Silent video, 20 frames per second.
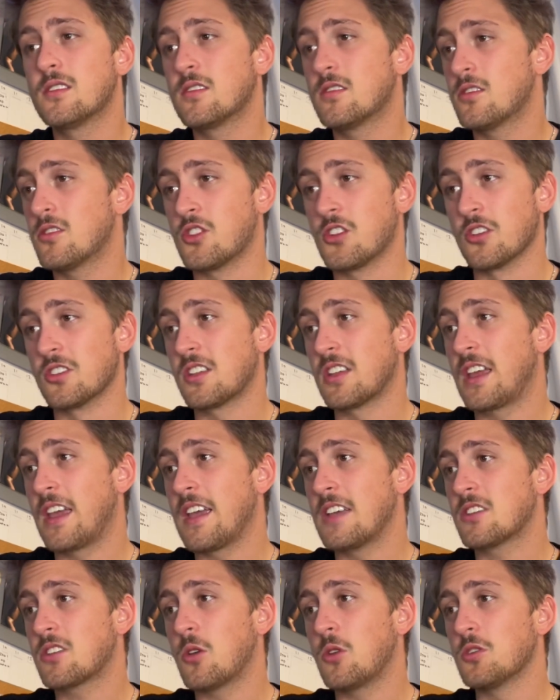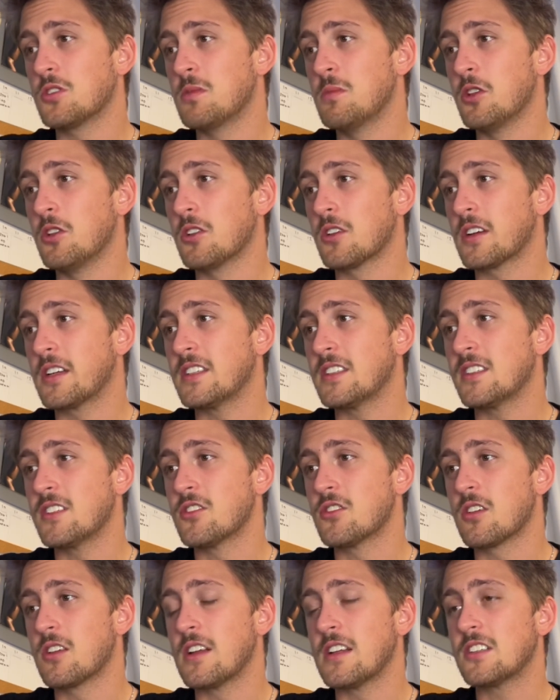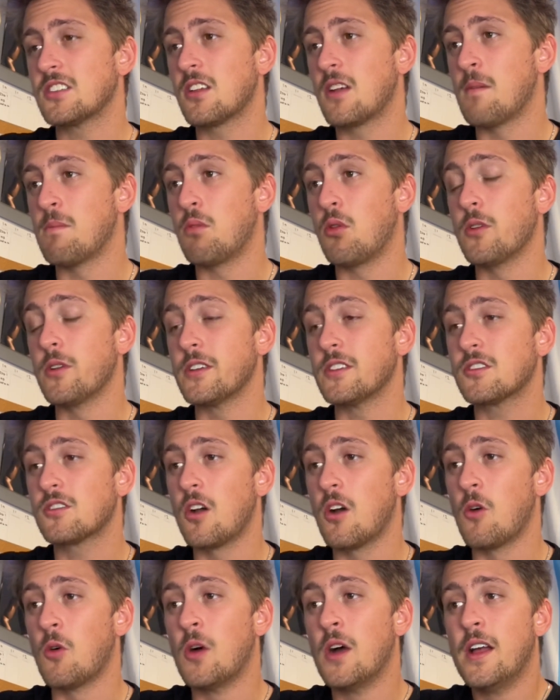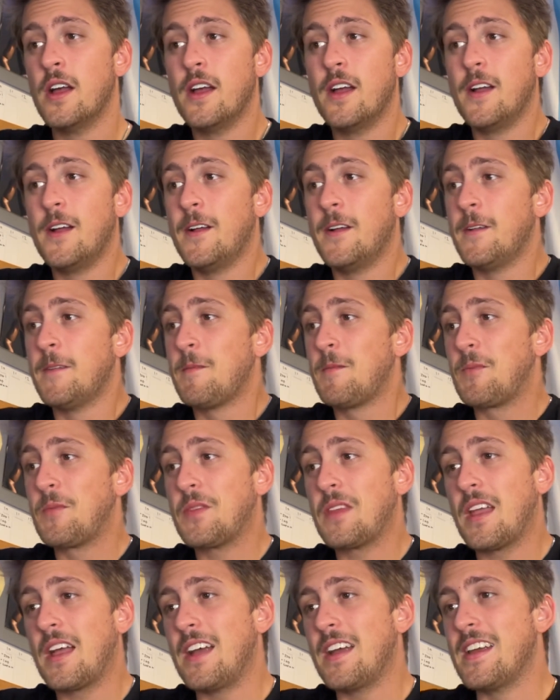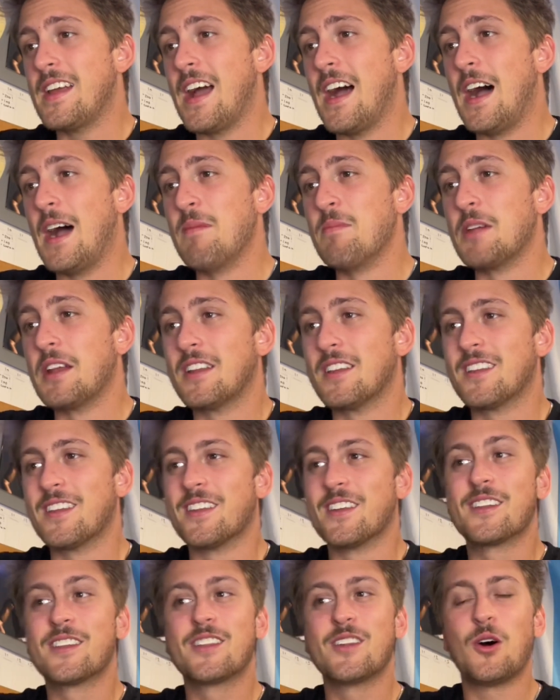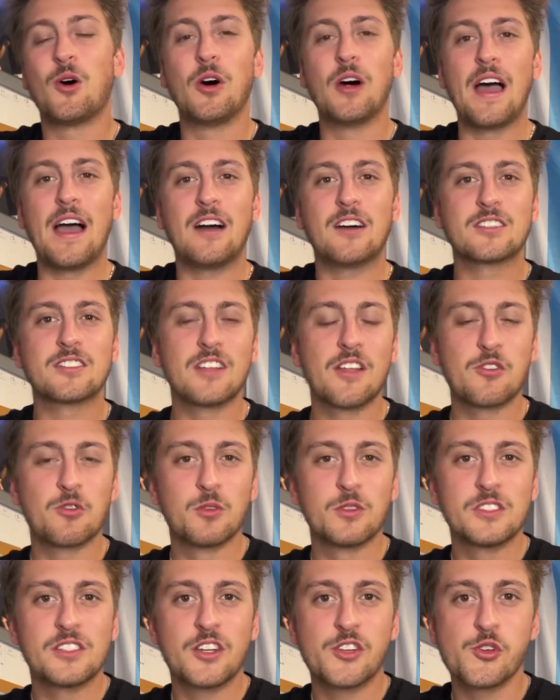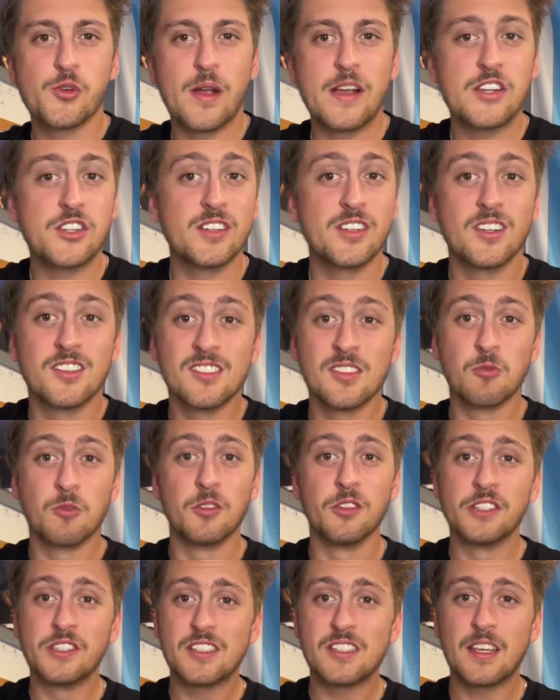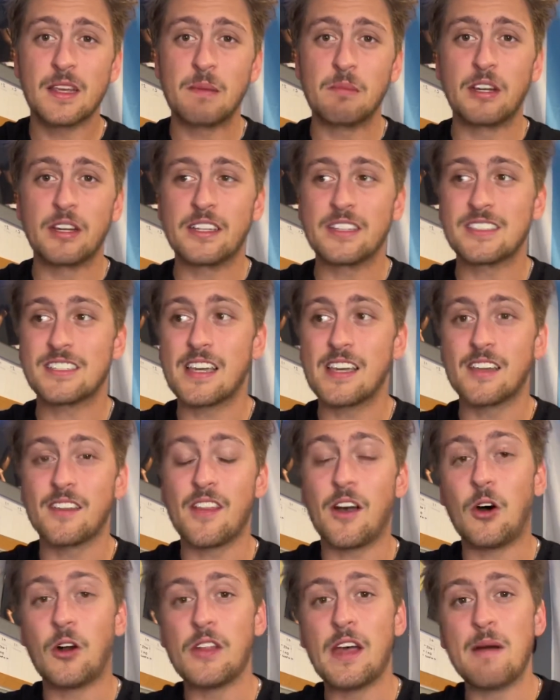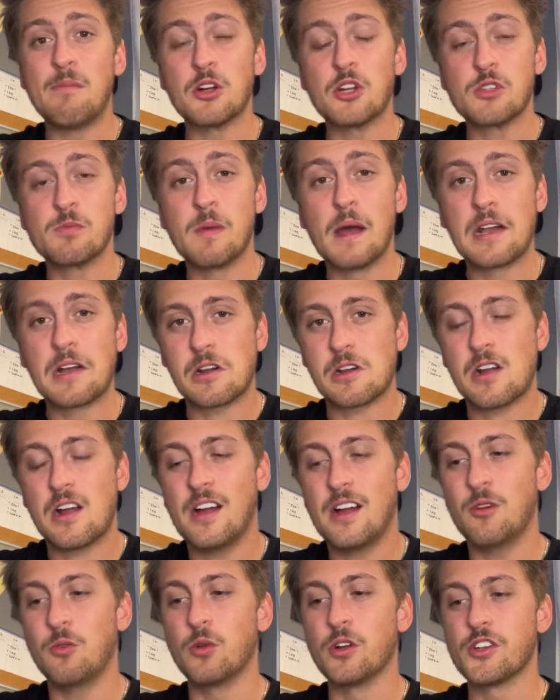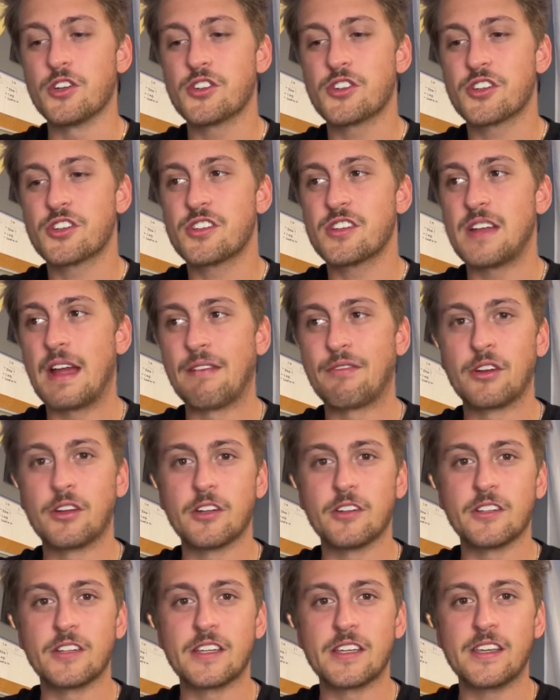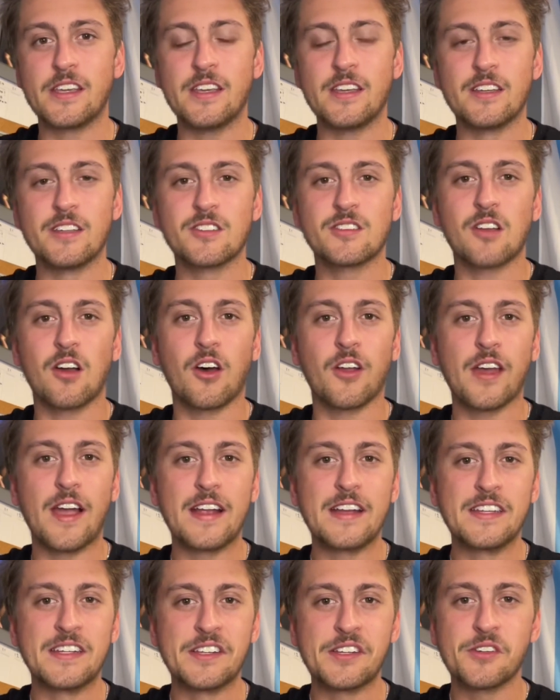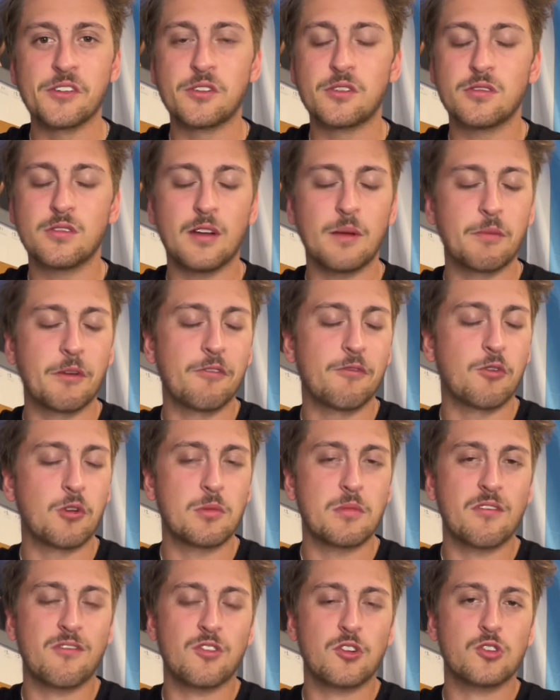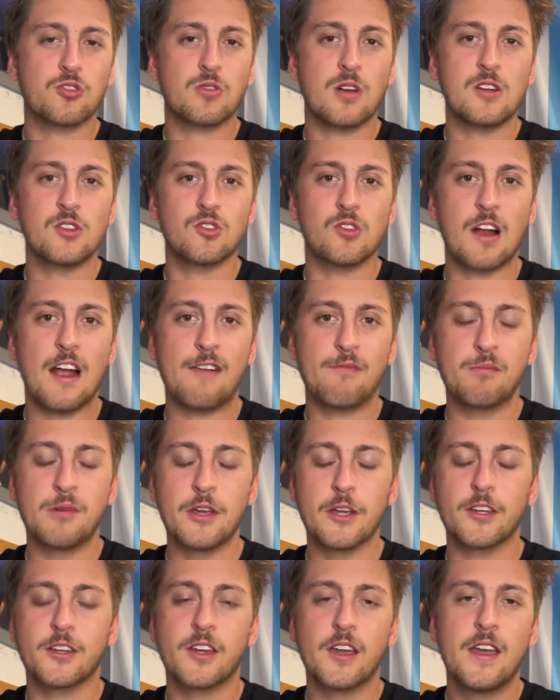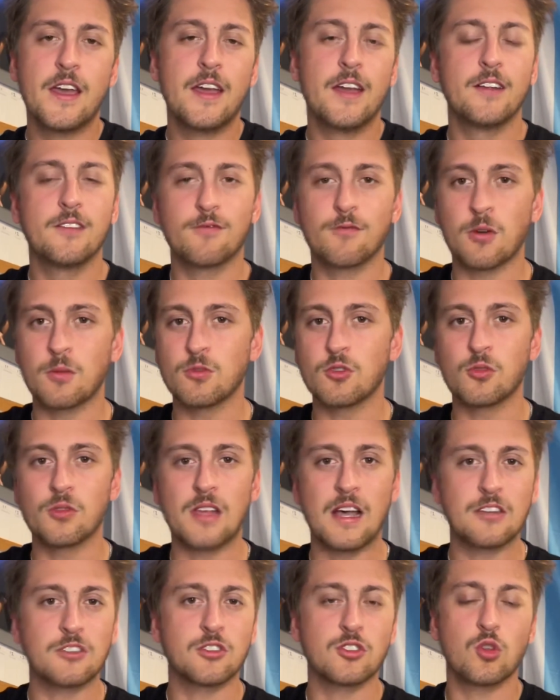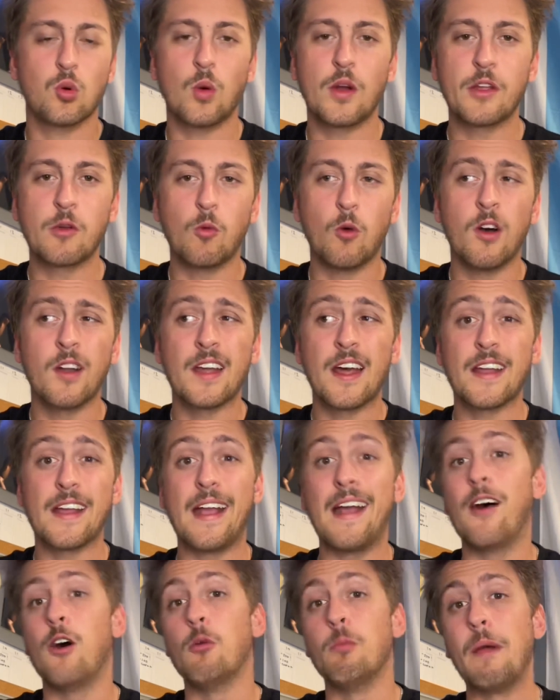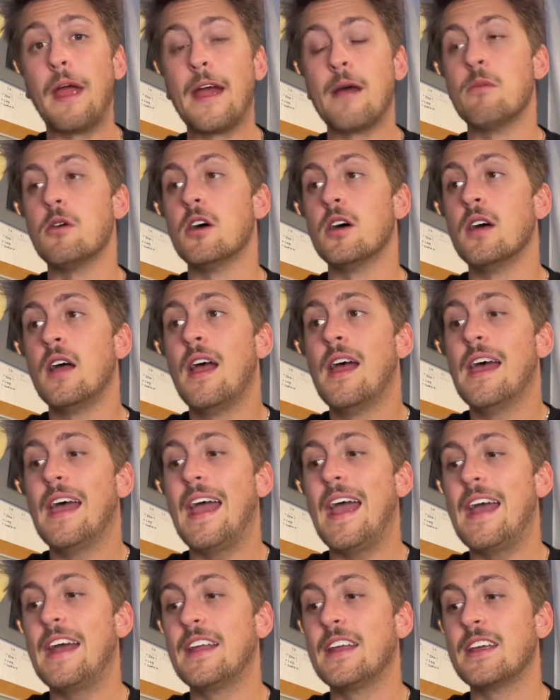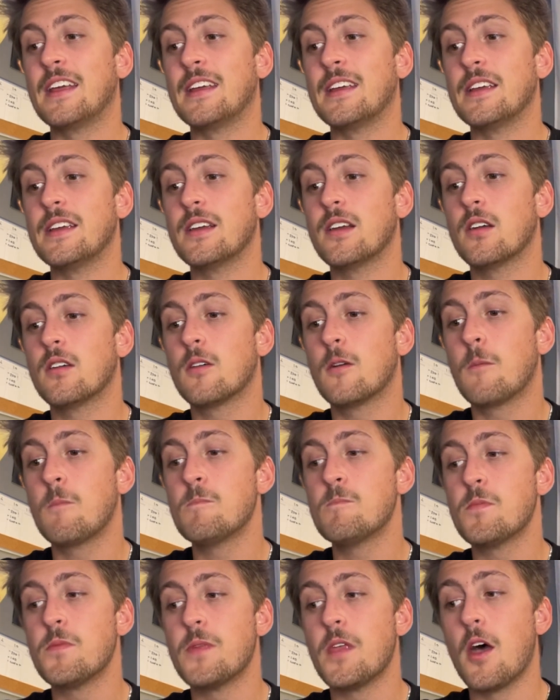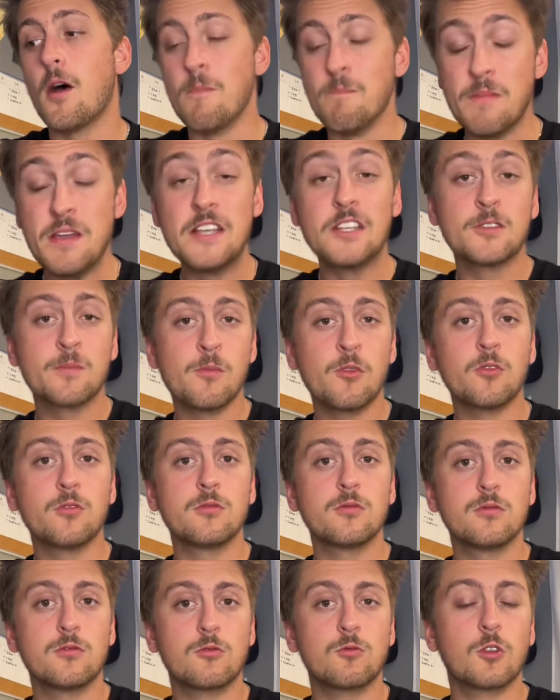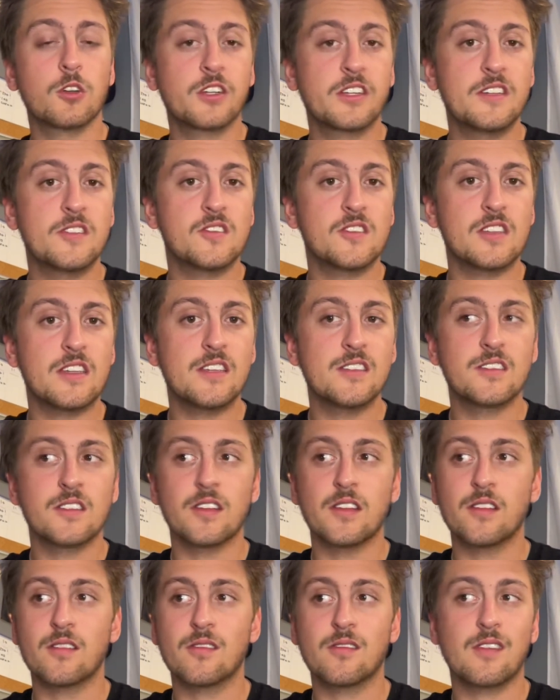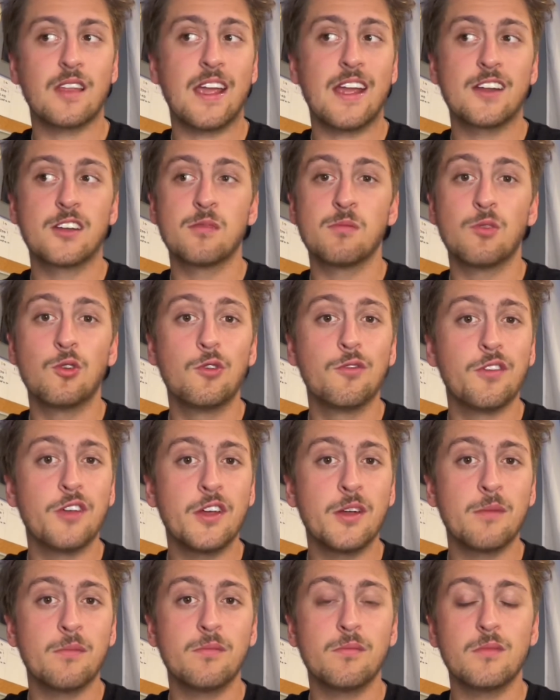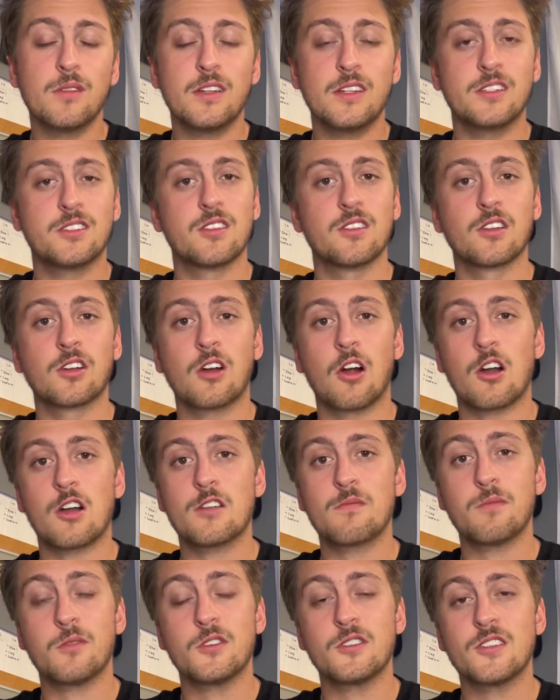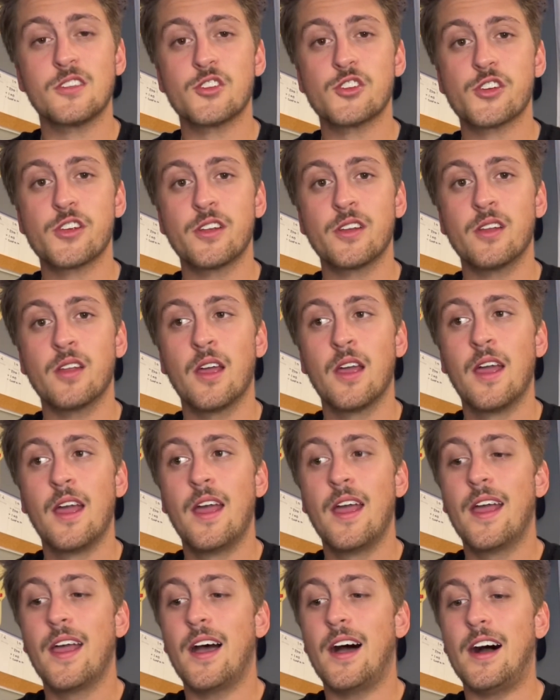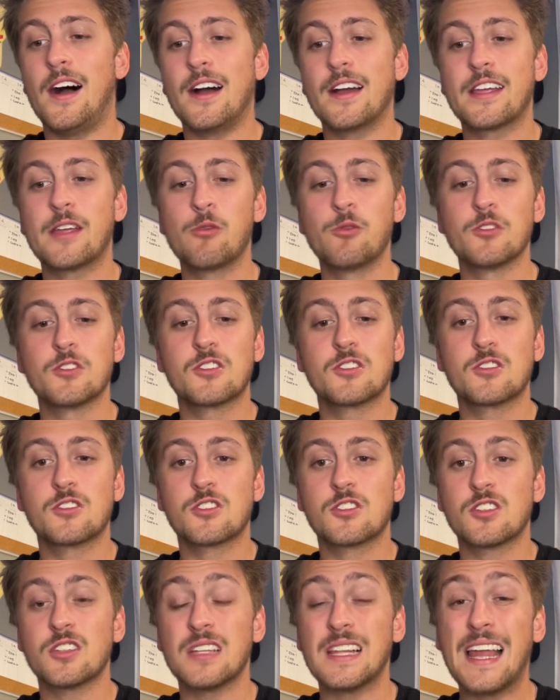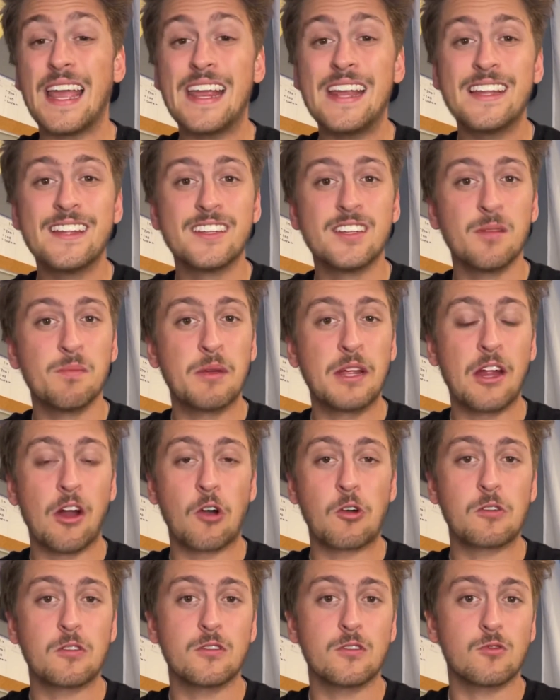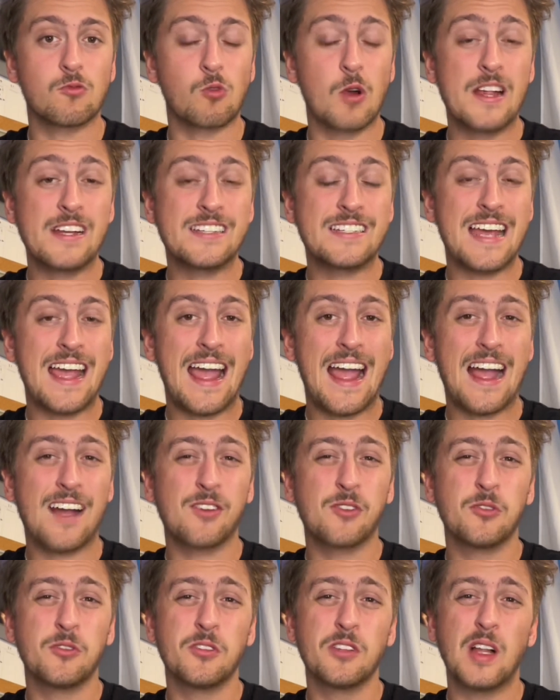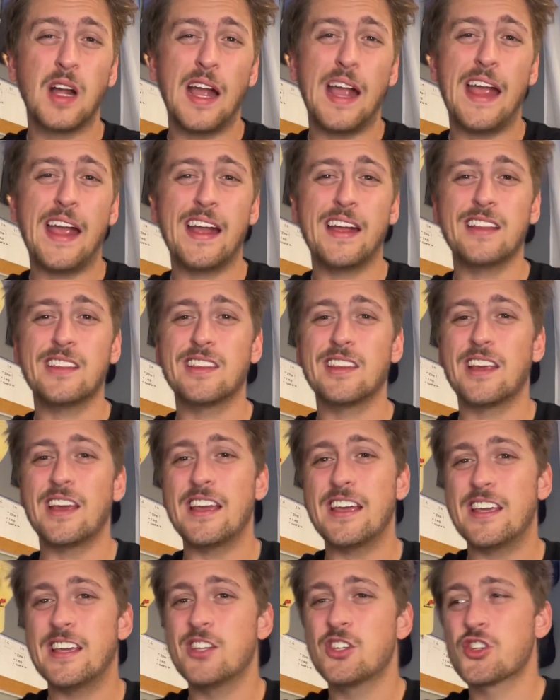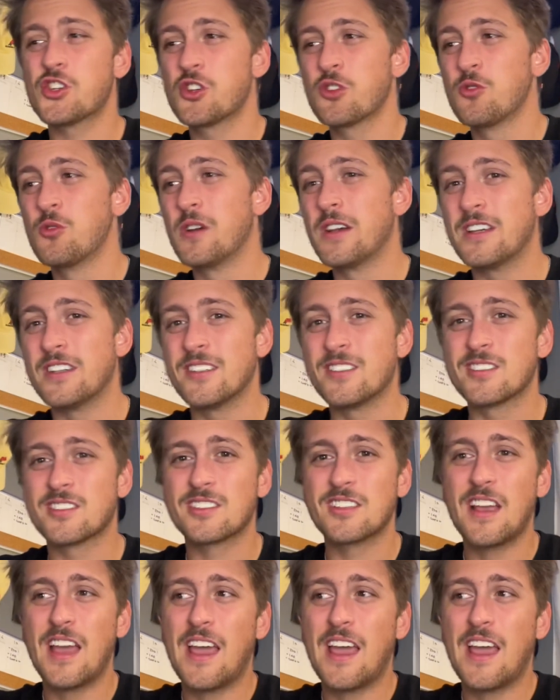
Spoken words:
just in case Colton Miller gets injured at some point. So the whole Alex Otherwood situation doesn't really seem like it's getting all that much better, which definitely is unideal. Former first-round draft pick from 2021 out of Alabama had a abysmal rookie season. They had to move him into the guard position. He was slated to be our right tackle, and the issue is